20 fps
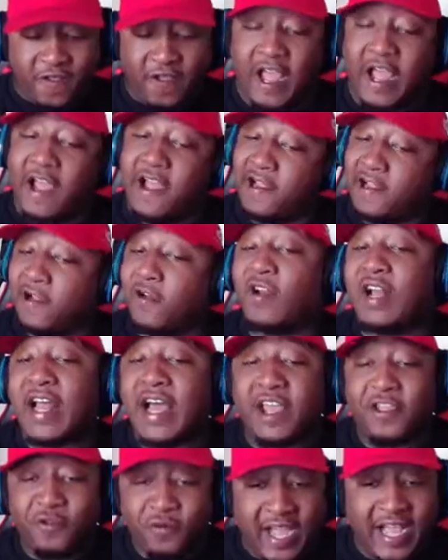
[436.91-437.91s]
I ain't gonna
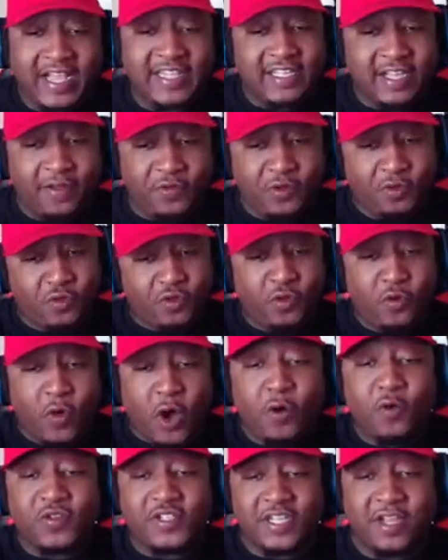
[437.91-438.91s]
lie. You got something. You you
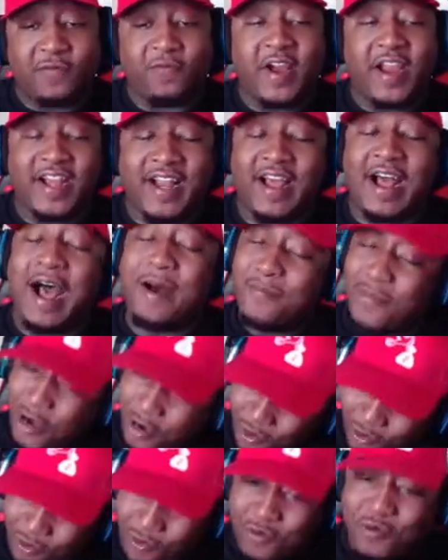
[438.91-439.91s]
own something right now. I'm
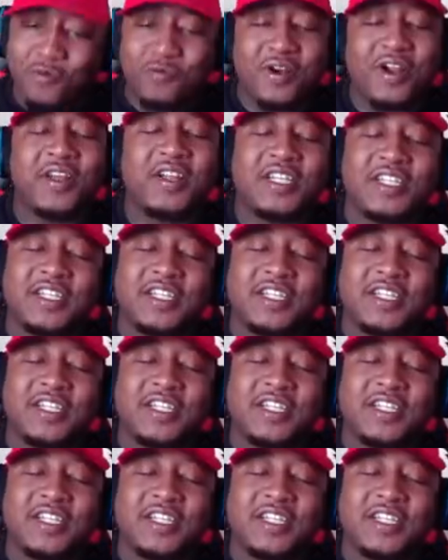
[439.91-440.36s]
on, bro.